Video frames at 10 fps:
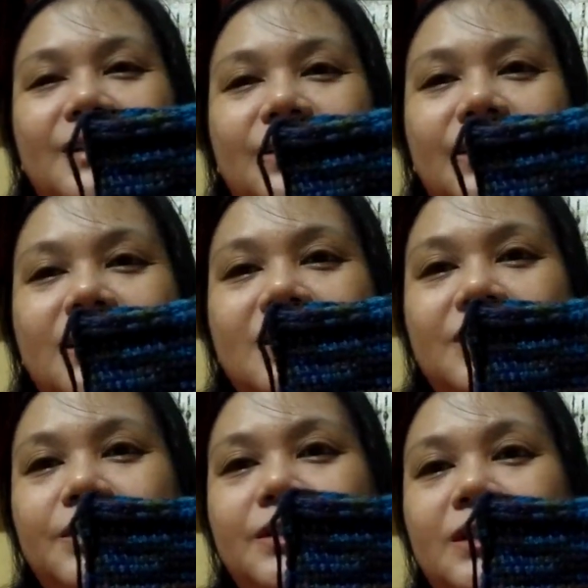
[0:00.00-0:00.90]
So this
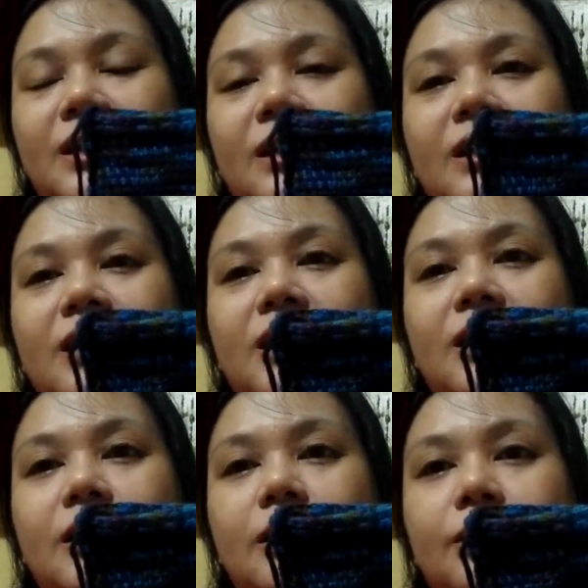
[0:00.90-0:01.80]
is using
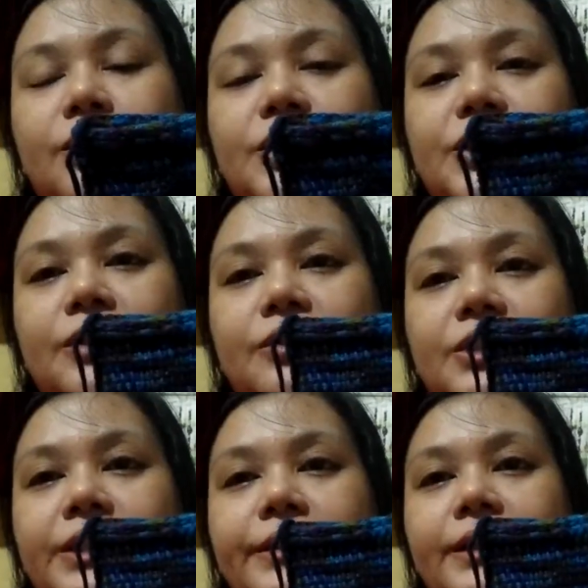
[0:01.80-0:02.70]
the Tunisian
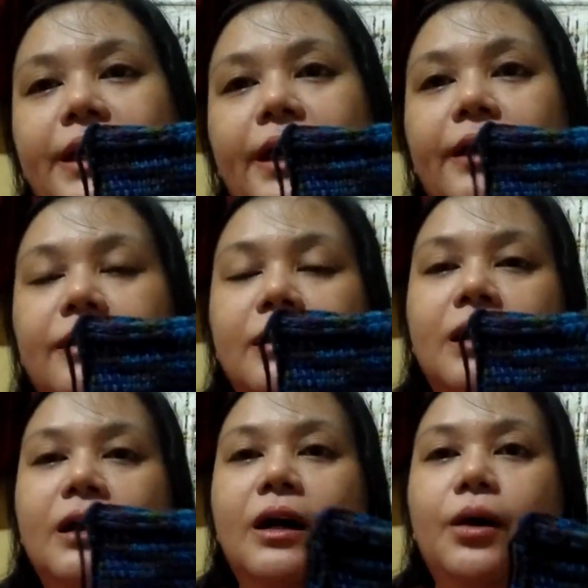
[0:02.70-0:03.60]
crochet again,
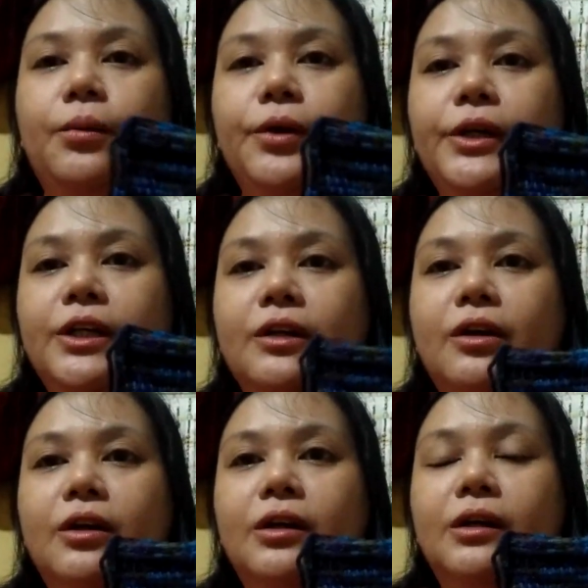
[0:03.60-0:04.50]
working
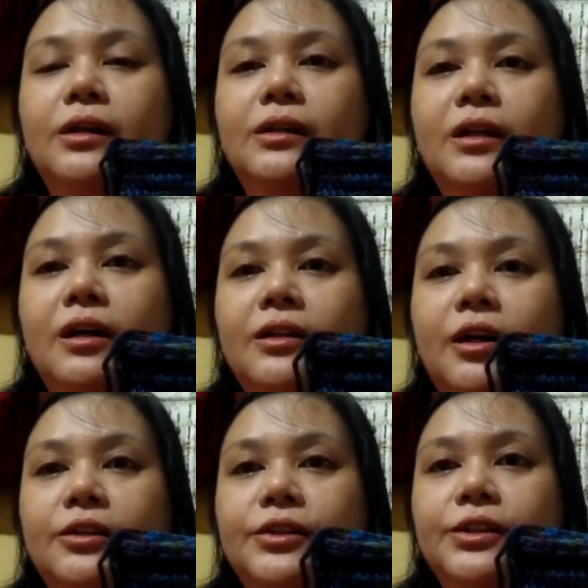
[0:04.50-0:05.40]
on an
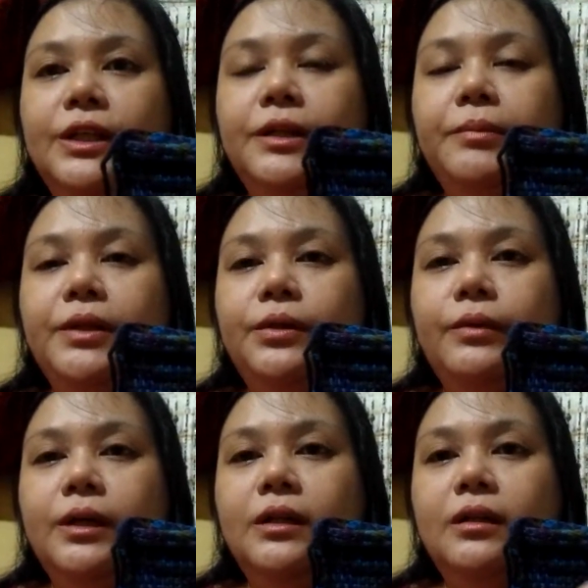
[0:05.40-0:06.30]
alternate
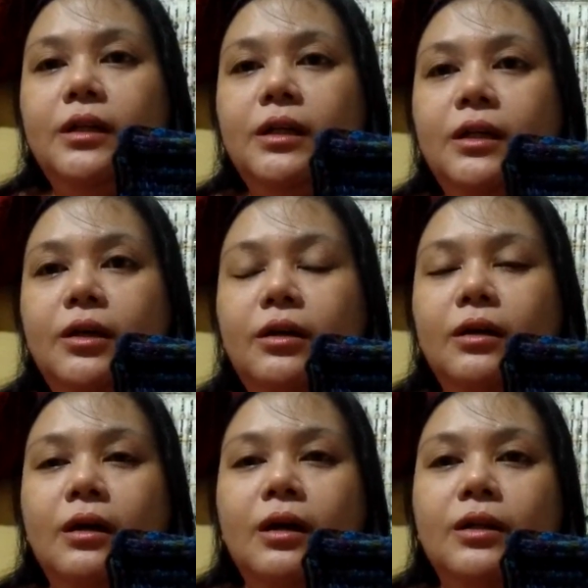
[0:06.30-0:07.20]
between
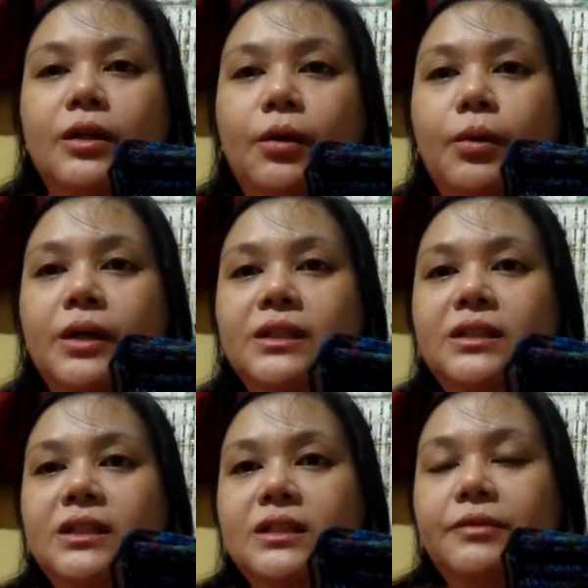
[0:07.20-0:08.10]
the one
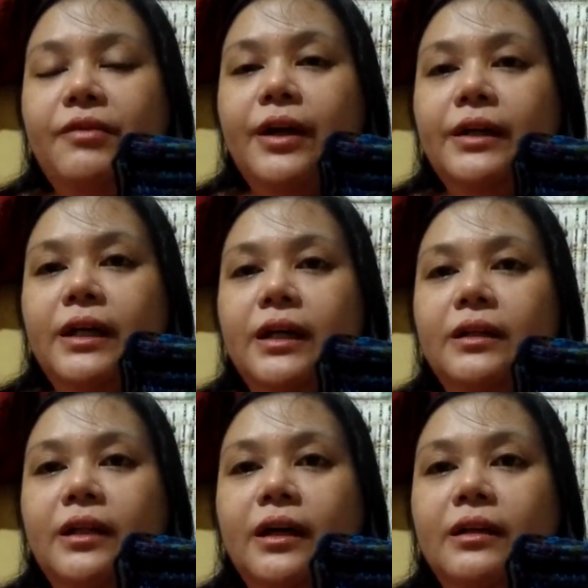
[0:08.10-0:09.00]
that is
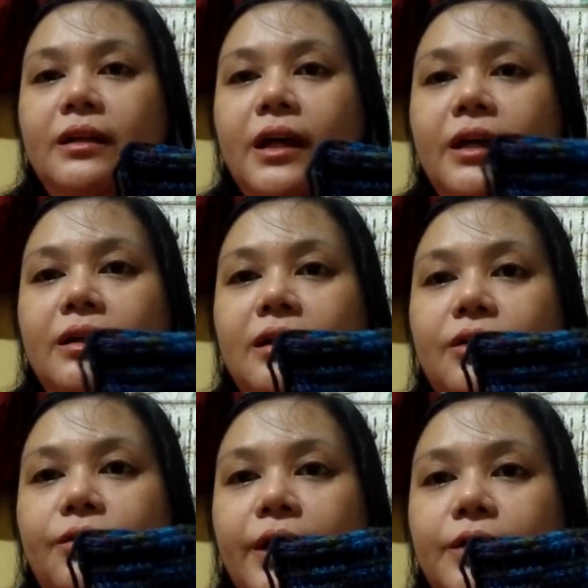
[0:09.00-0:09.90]
variegated and
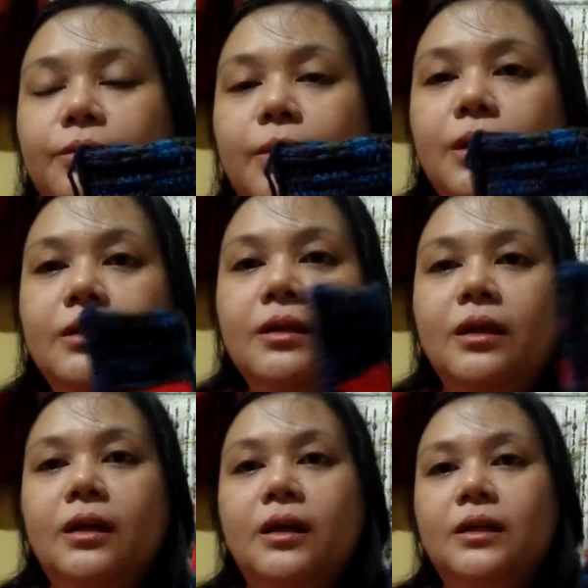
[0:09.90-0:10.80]
the red one.
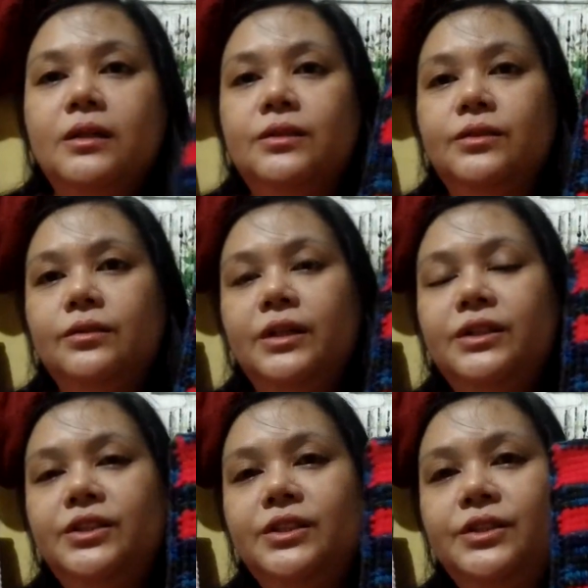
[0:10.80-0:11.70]
So
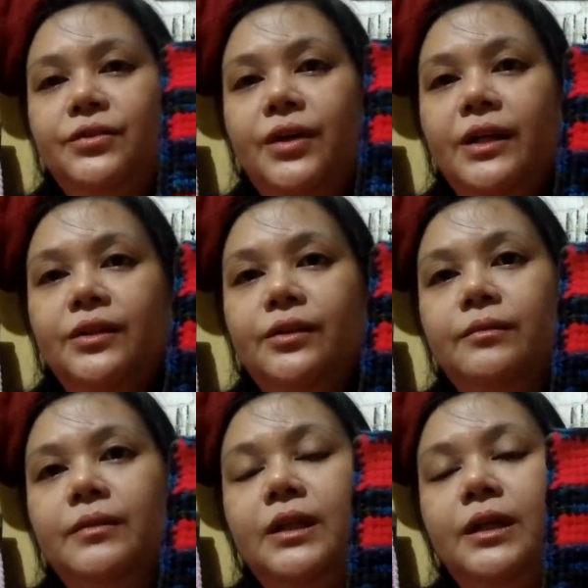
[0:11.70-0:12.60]
I just
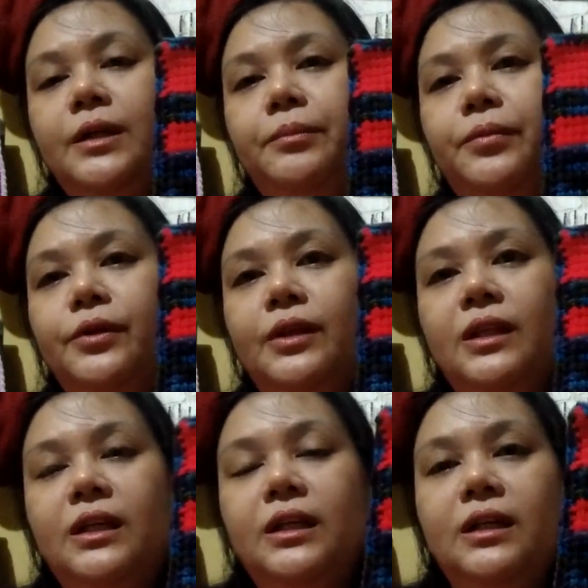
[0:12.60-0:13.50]
randomly put
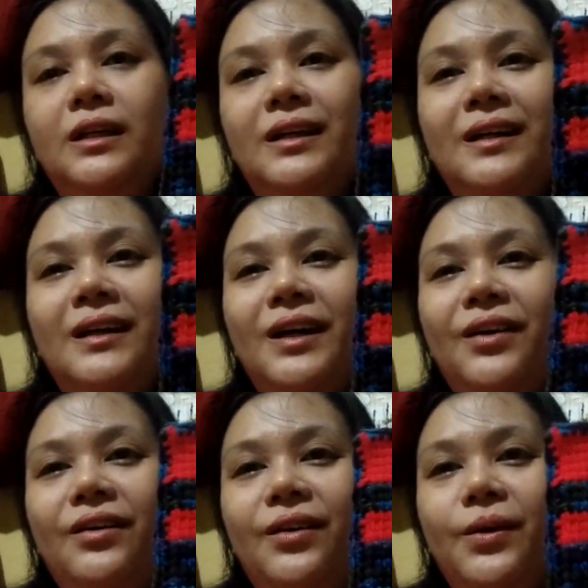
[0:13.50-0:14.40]
the
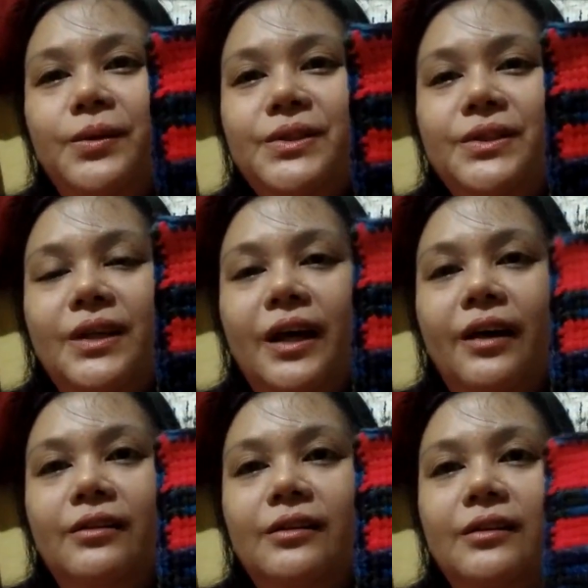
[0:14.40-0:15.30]
rows
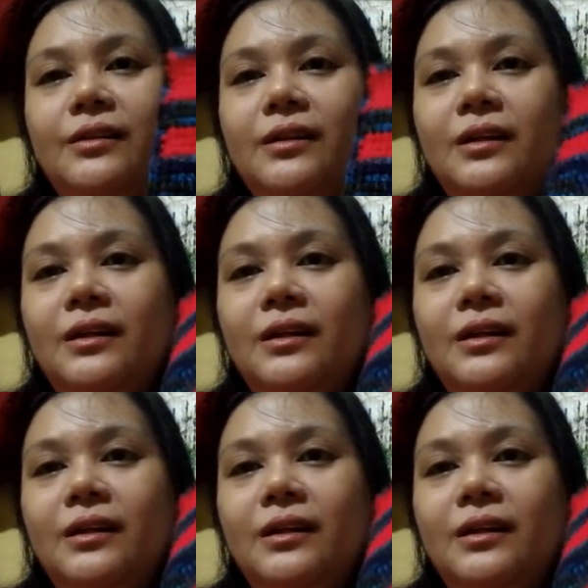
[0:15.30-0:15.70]
together